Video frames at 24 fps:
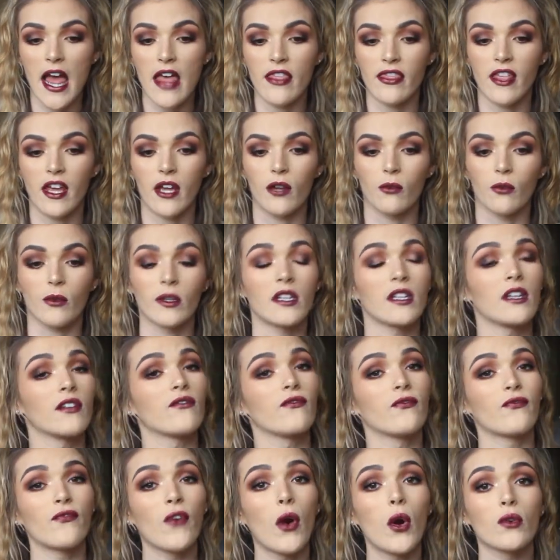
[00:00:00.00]
and then really
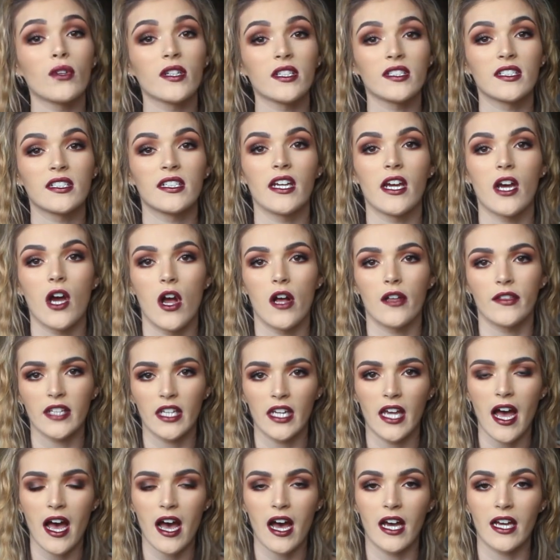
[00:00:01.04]
focused it on
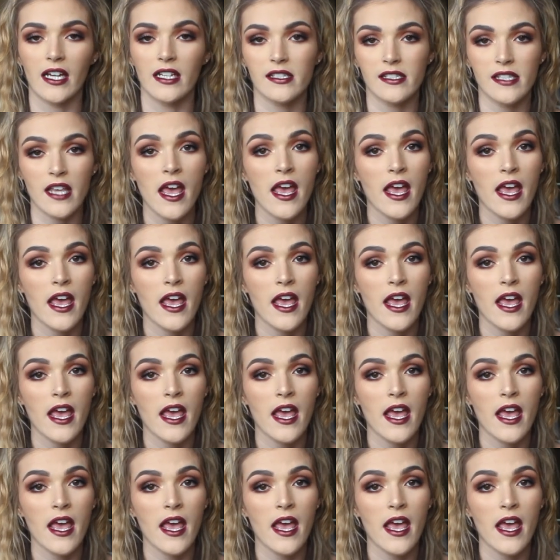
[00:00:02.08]
the eyes